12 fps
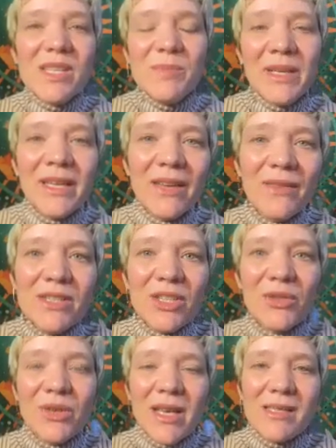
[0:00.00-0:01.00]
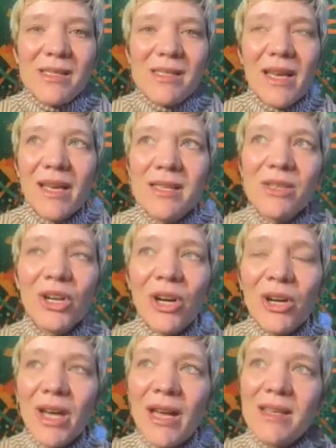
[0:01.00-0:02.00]
been given to us that has
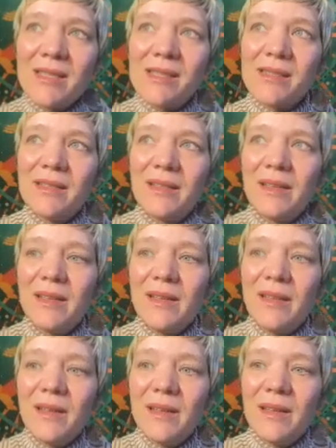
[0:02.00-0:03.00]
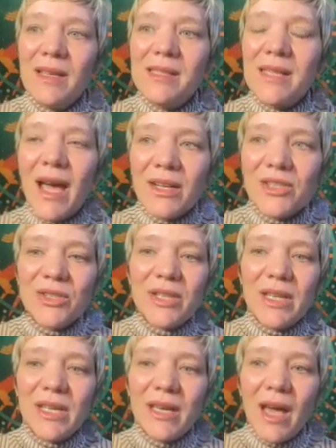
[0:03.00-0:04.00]
hurt us is
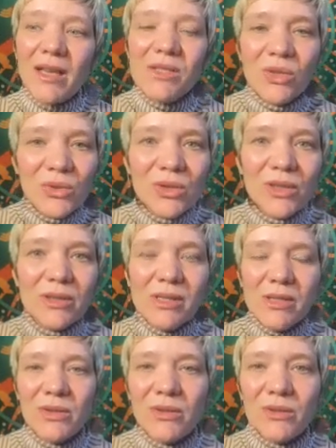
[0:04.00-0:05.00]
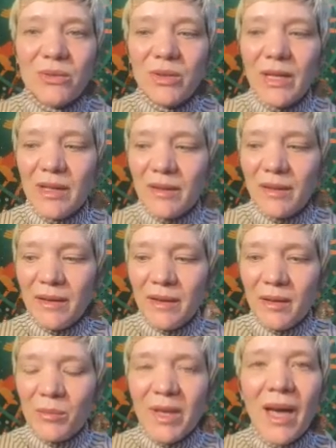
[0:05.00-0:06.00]
actually a tool to
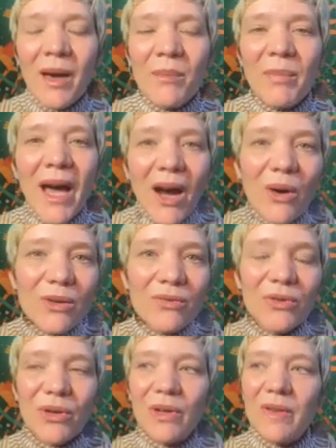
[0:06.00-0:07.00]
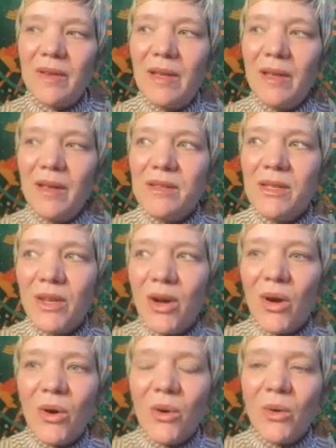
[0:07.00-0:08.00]
become powerful, to
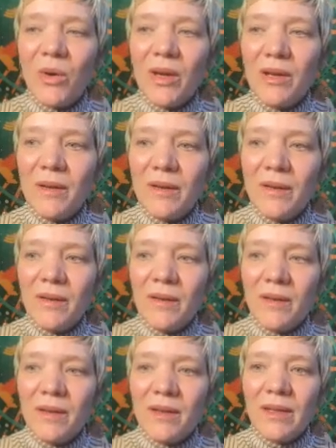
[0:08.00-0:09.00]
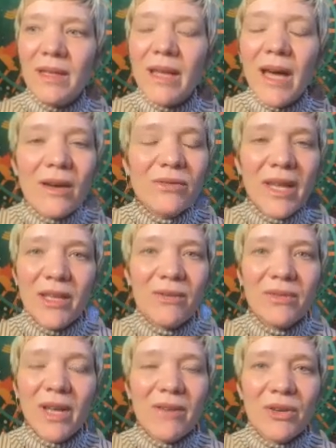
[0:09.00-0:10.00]
know love like
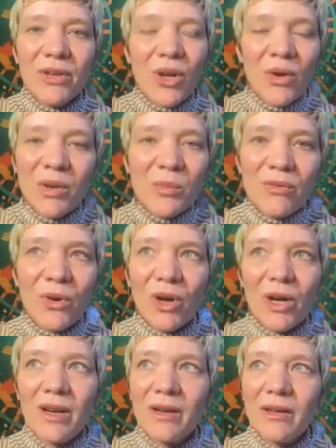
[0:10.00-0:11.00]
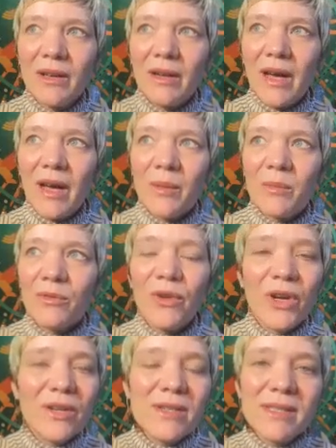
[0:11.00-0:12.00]
you've never known it before, for
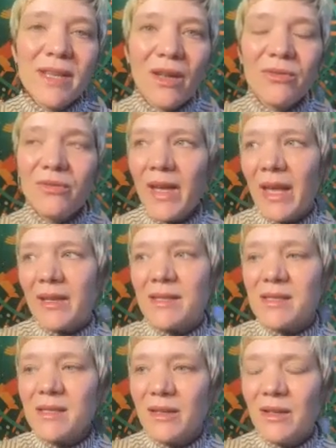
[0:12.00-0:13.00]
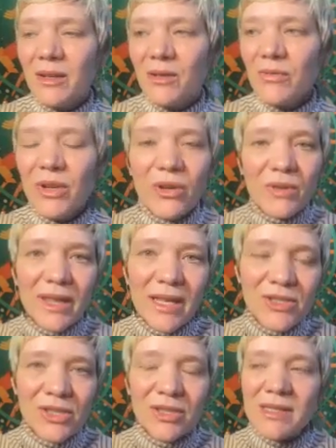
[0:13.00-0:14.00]
yourself and for your
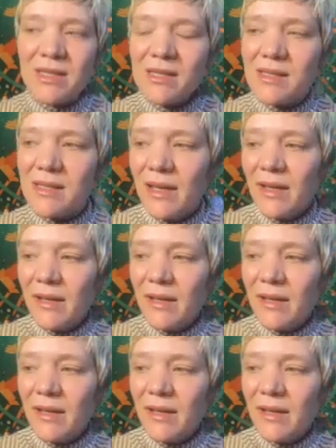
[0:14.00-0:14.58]
relations.